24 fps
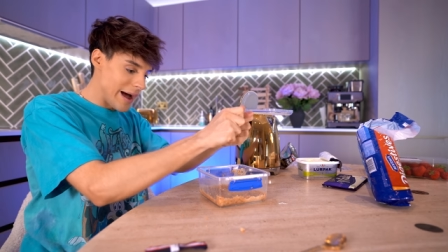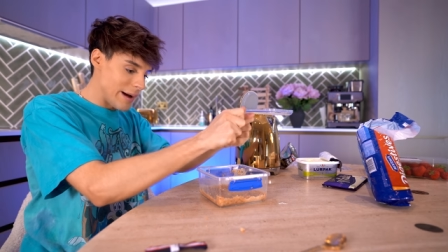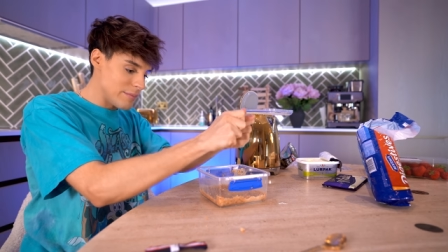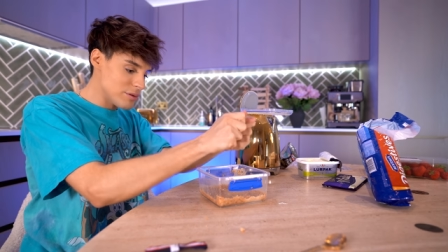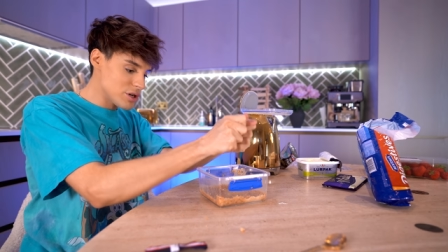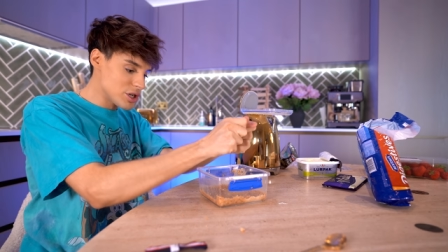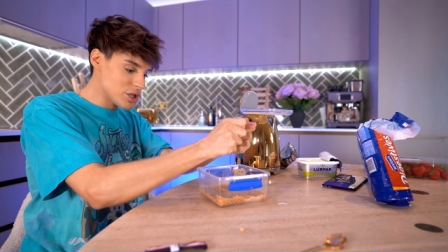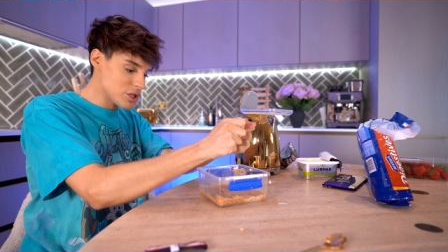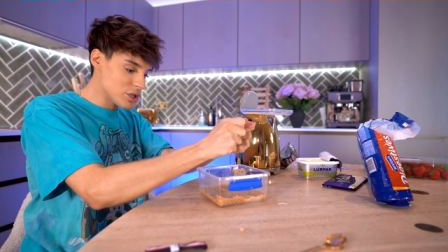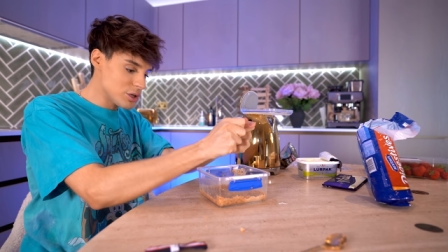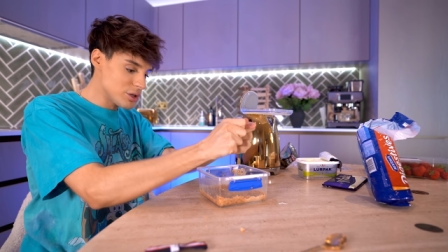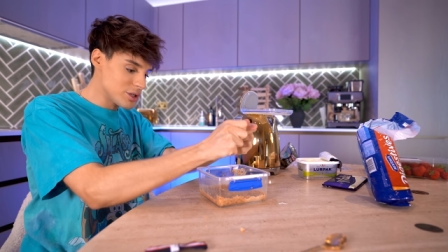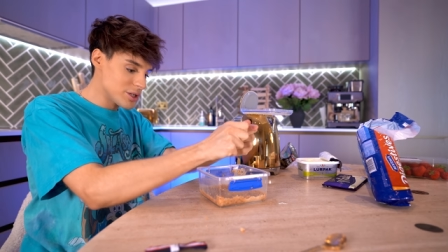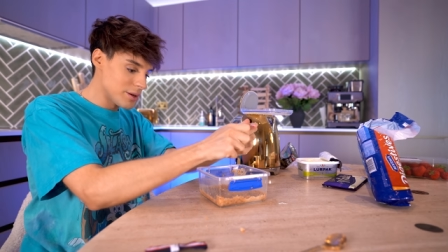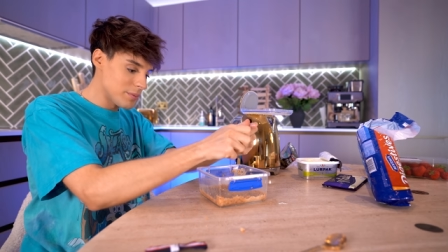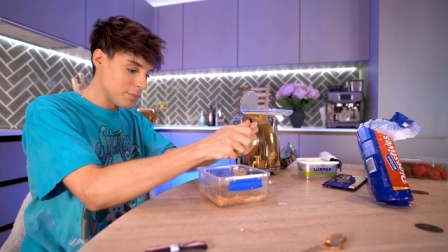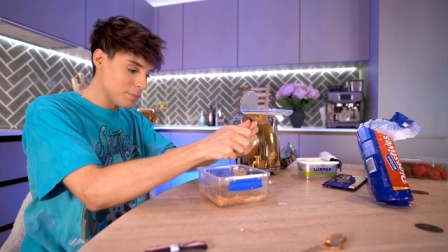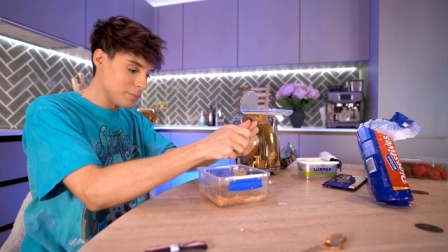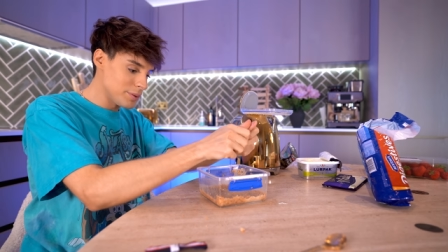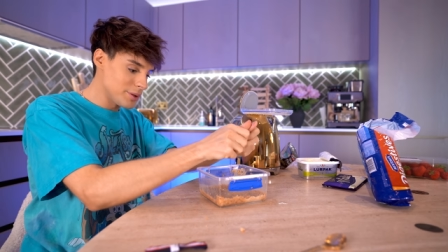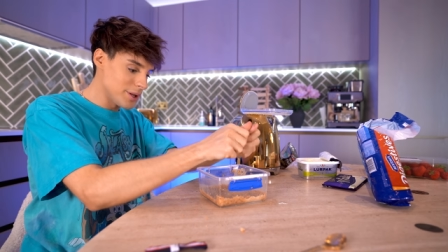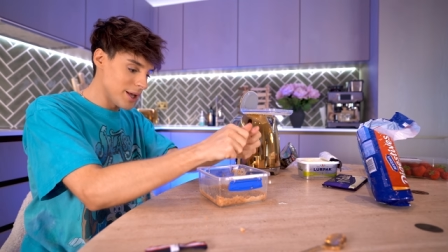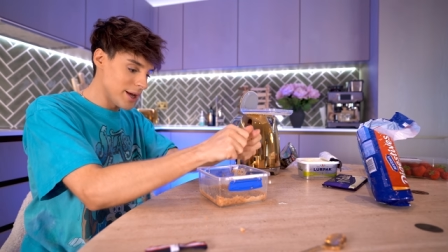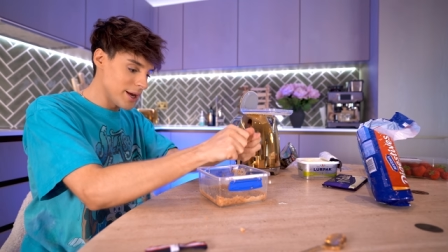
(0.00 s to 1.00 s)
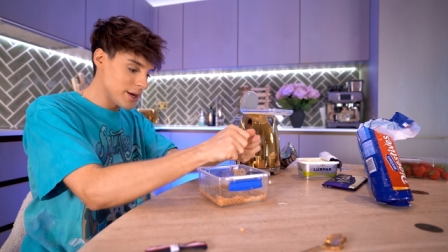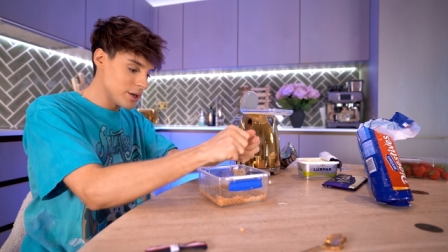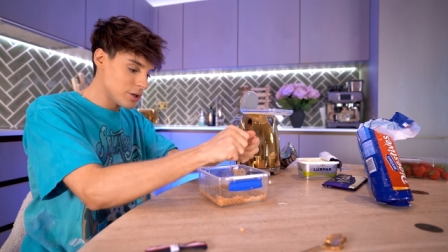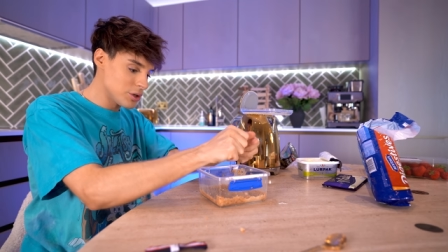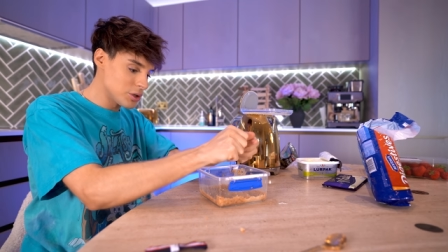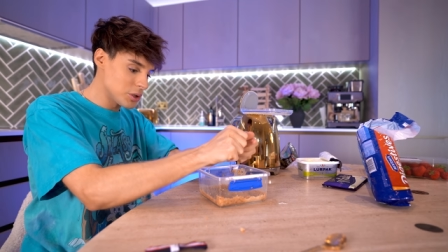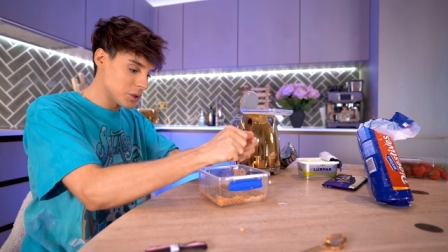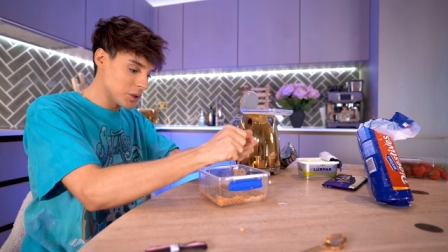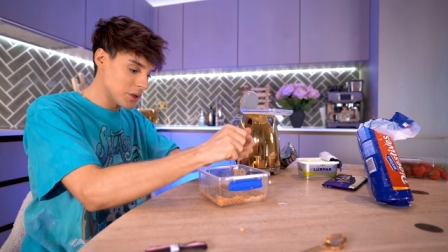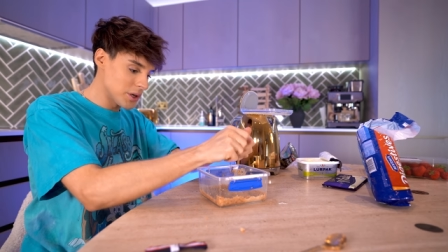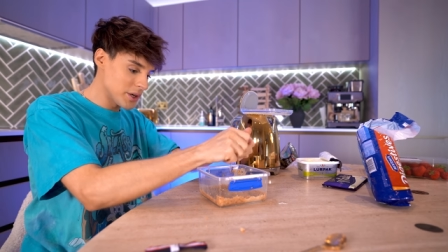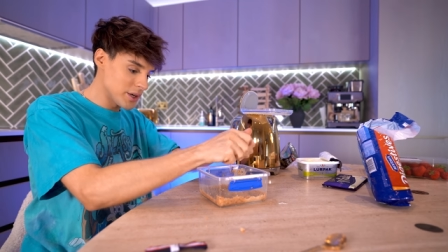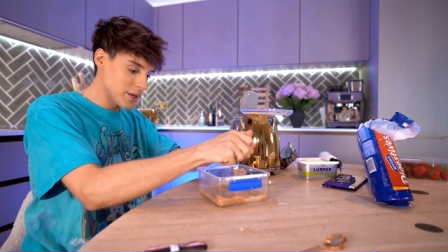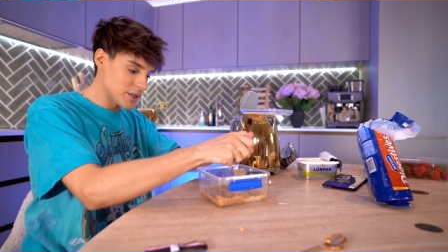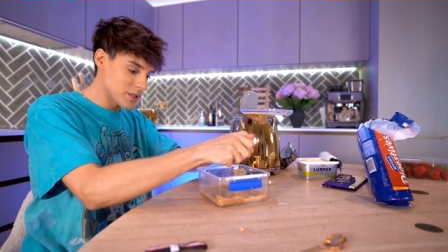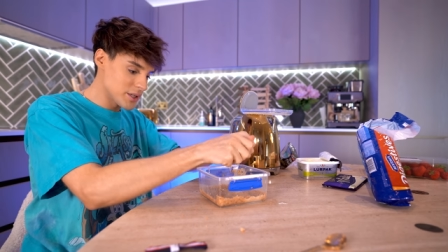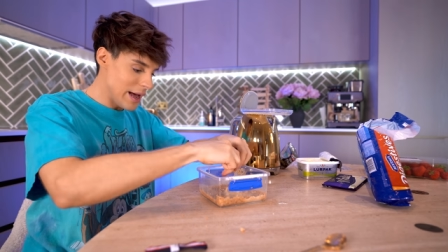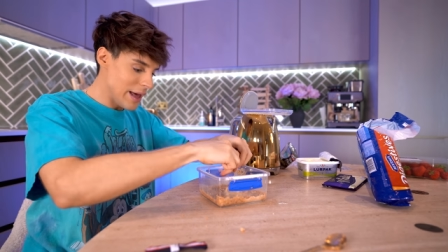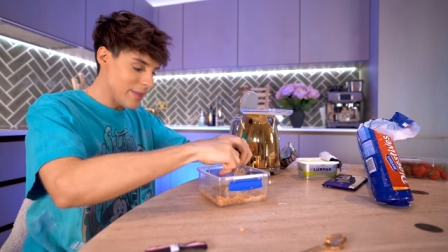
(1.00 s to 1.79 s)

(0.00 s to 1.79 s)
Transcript: I'm just using plain cookies.